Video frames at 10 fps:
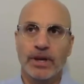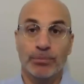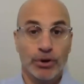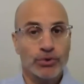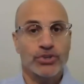
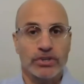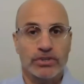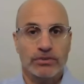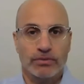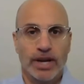
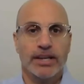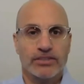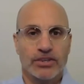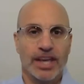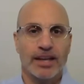approaches, right?
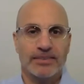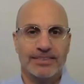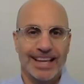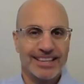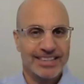So
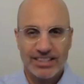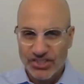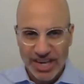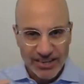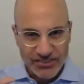that's going to
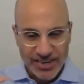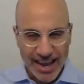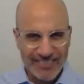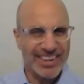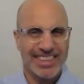change
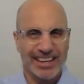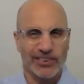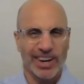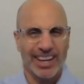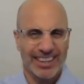everything,
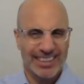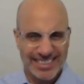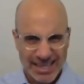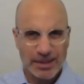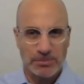right? It
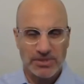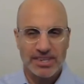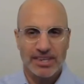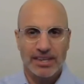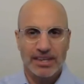seems
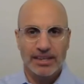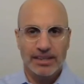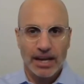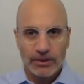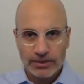
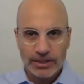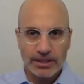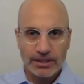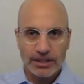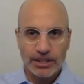not
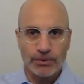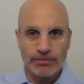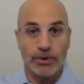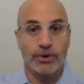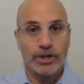only
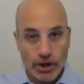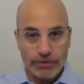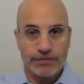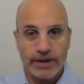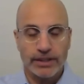for
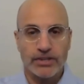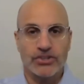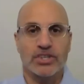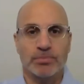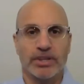current
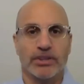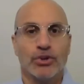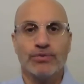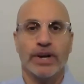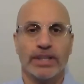foundations, but
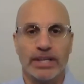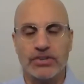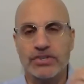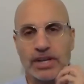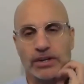new
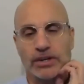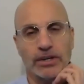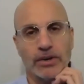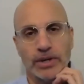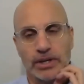foundations that are
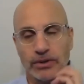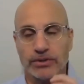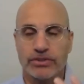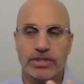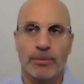going, or
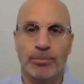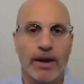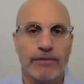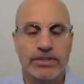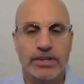
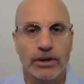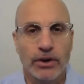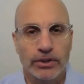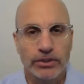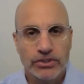nonprofits that are
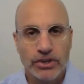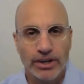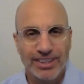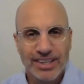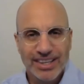going to
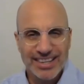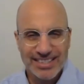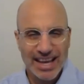start. Is